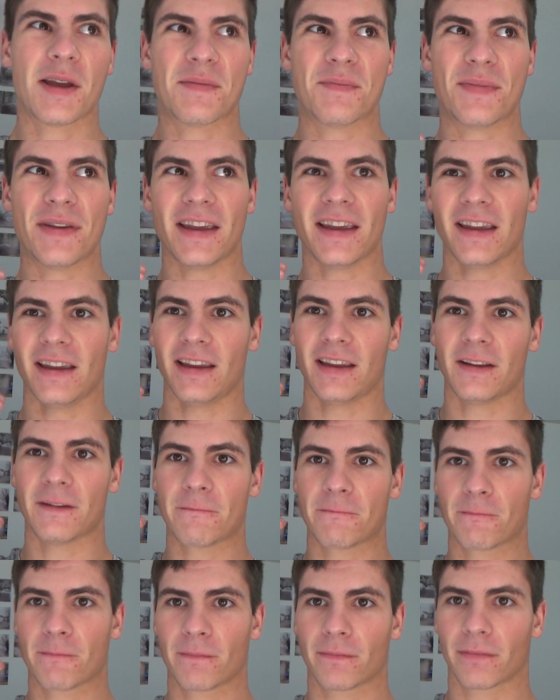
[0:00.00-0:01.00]
be
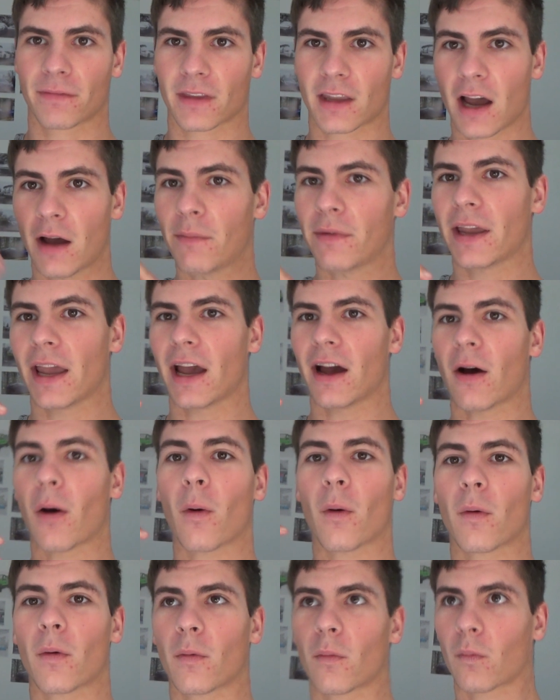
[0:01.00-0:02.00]
coming
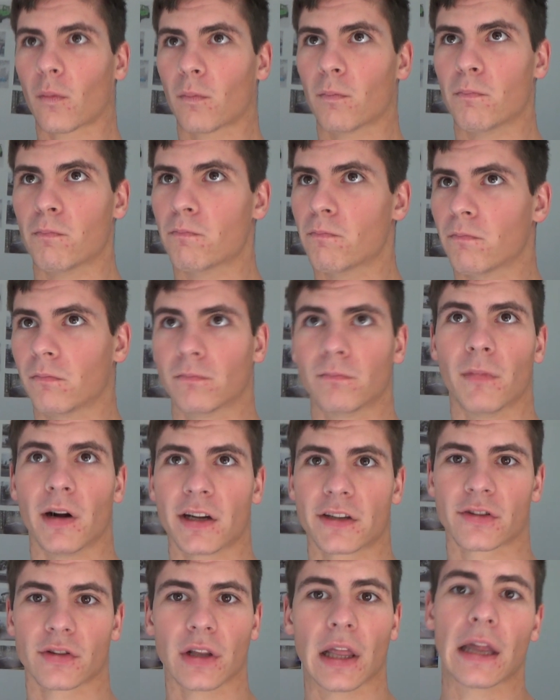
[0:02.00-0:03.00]
out
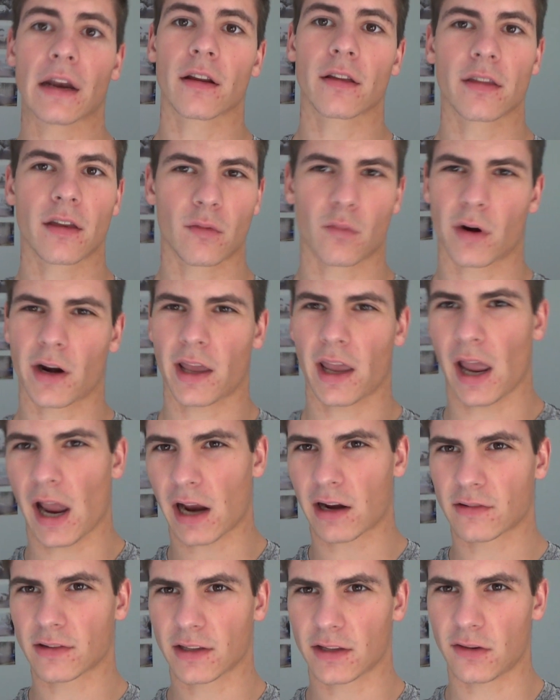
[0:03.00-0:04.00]
much later than when I
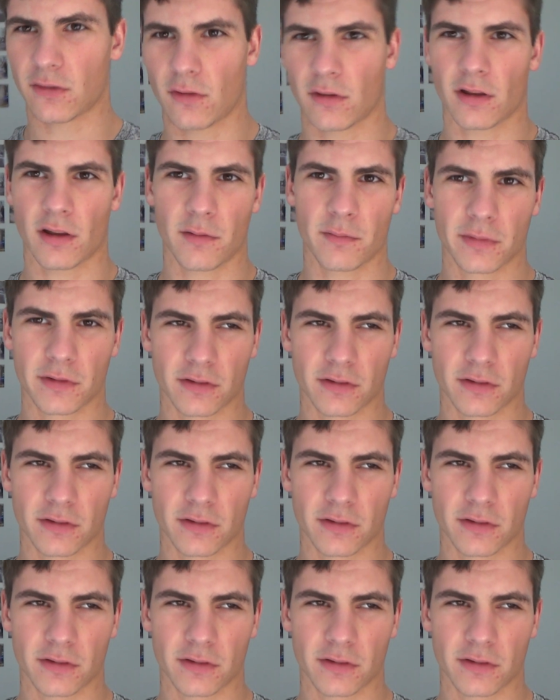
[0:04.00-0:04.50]
actually do them.